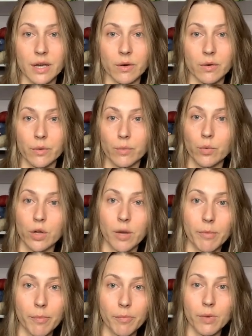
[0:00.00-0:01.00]
how it would come
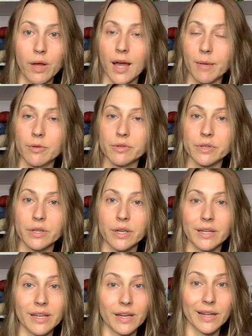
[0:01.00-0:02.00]
up. I'm using
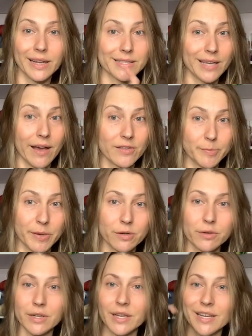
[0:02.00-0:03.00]
Neon Lights Half
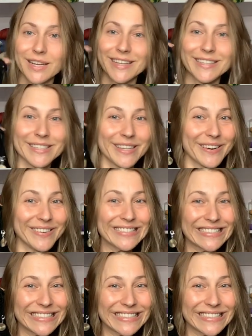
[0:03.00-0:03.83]
Speckled. So